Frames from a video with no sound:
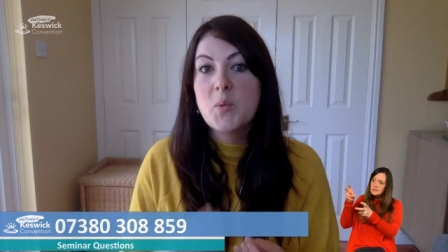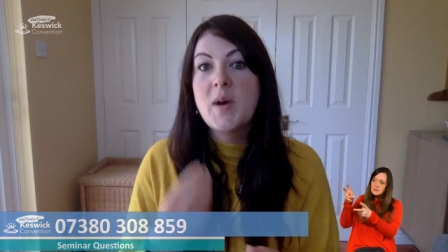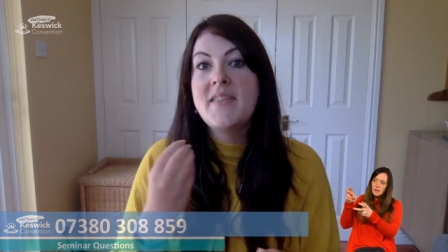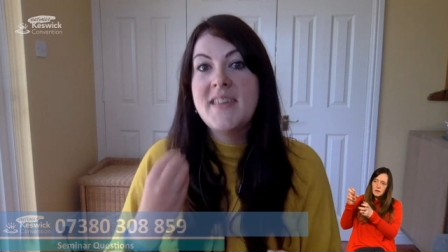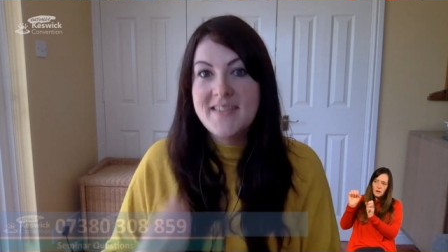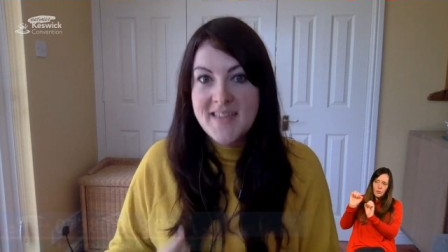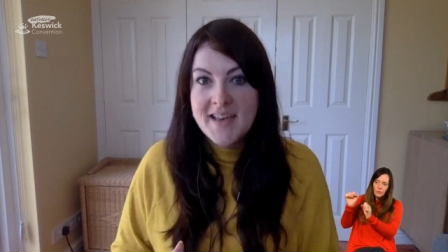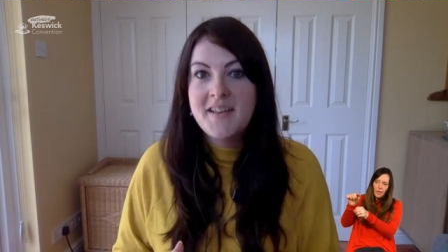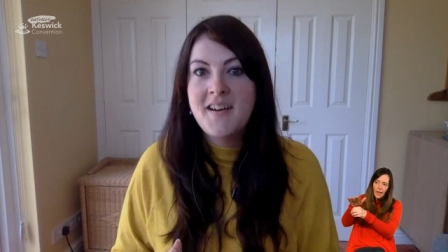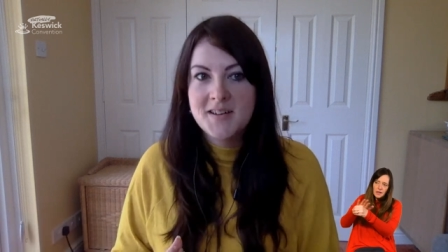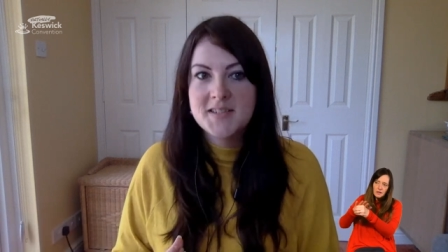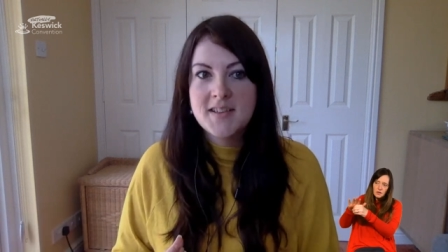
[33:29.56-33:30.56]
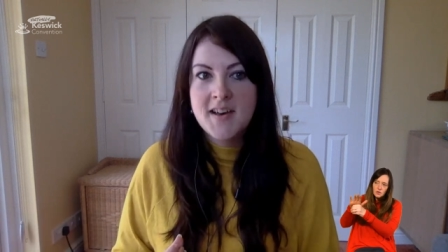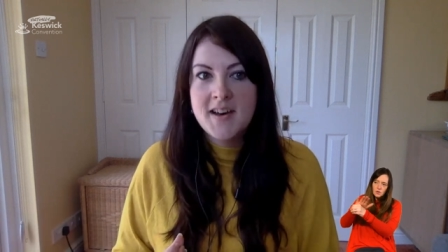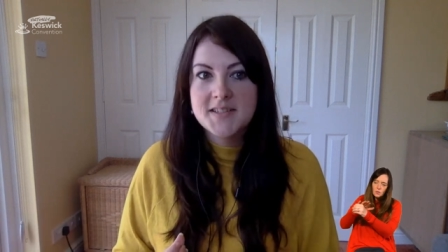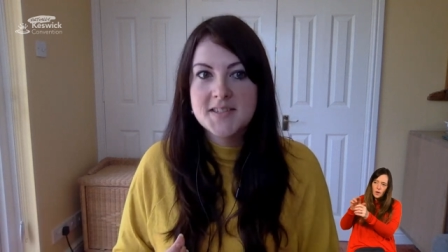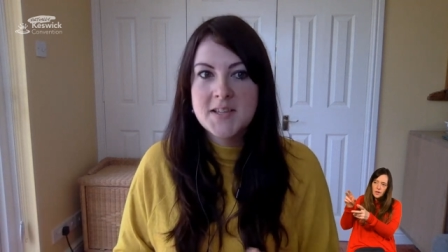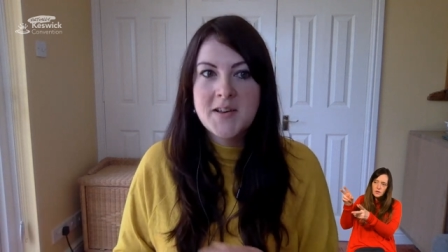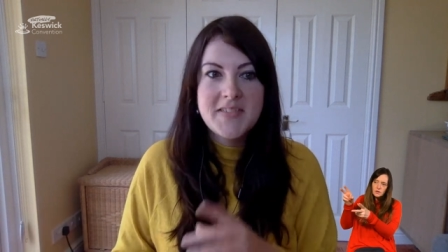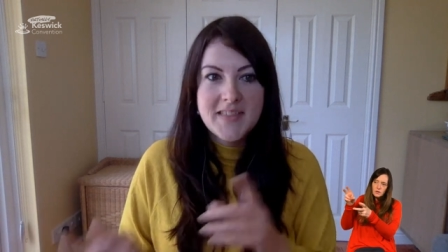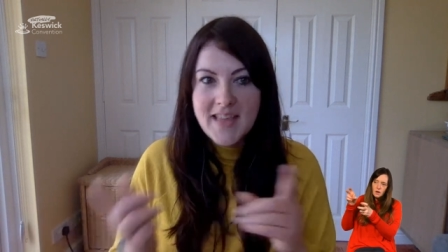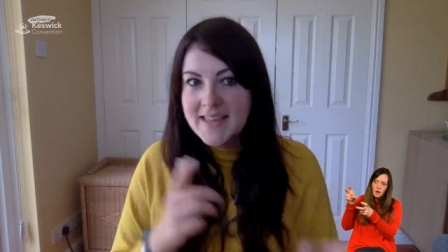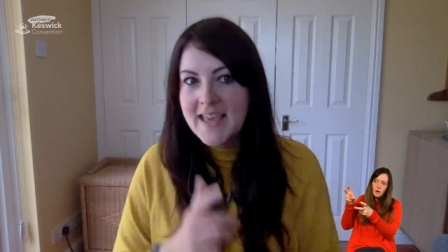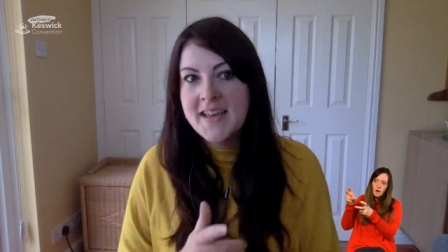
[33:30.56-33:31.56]
when they then ask us. So,
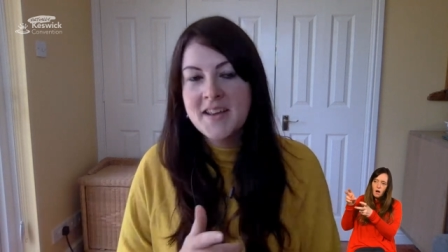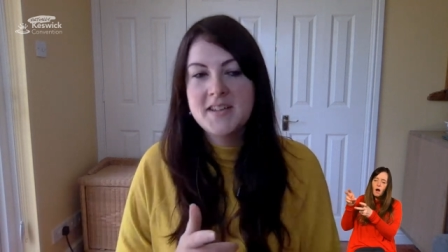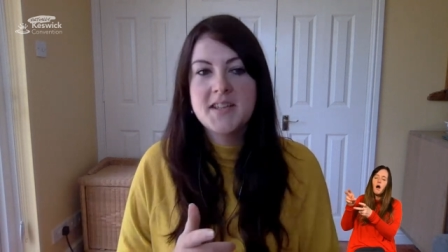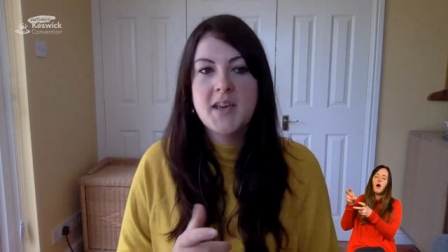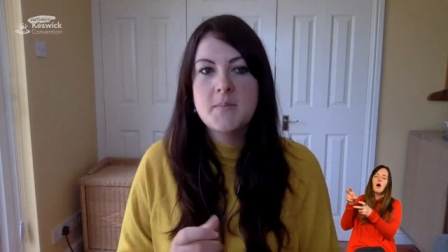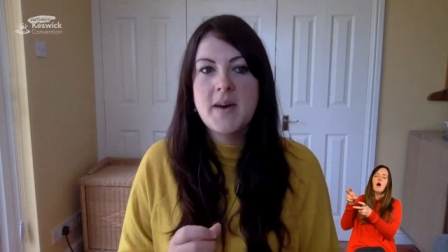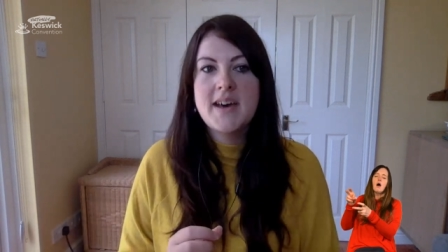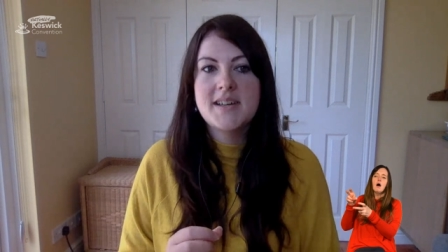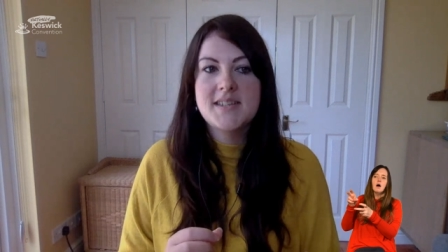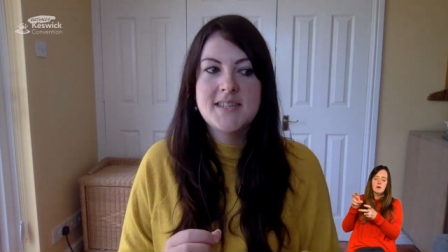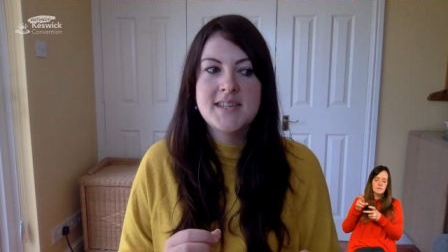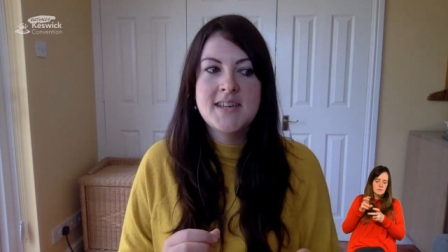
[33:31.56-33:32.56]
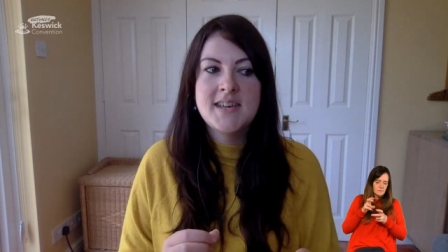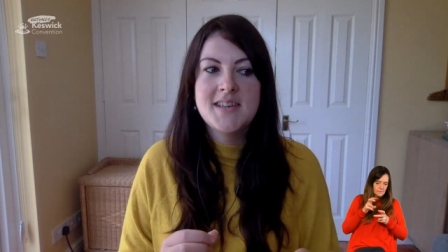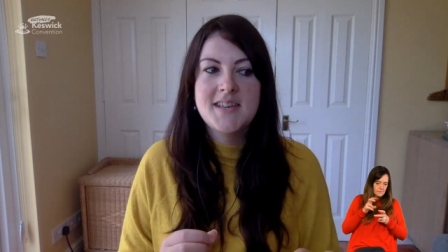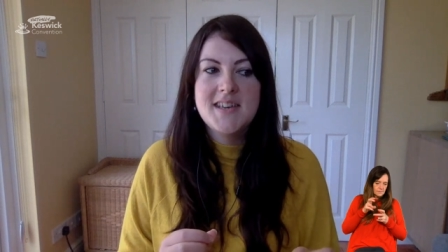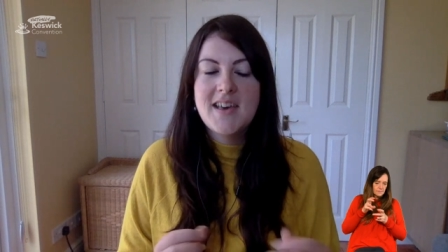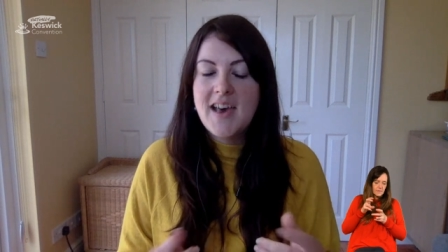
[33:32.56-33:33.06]
again, I'd go back to the